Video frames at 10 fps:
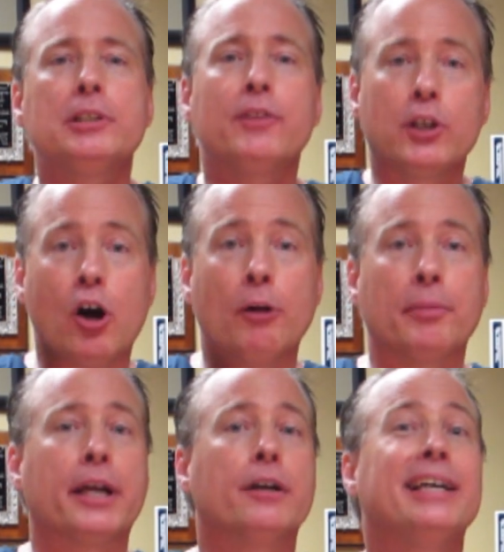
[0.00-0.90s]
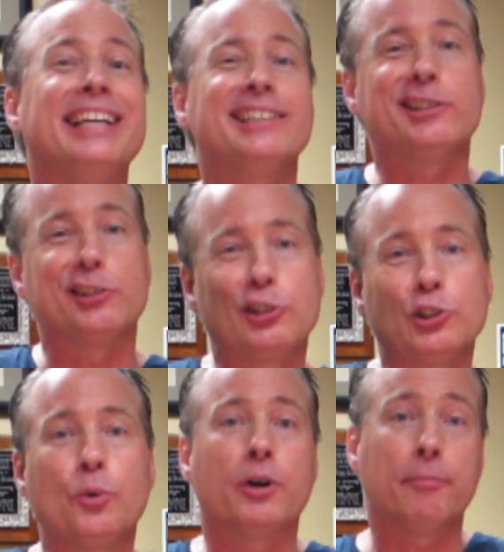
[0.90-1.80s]
of the gallbladder is to
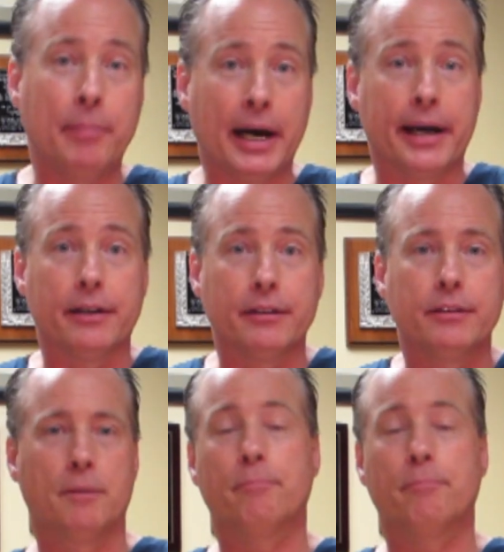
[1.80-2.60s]
store bile.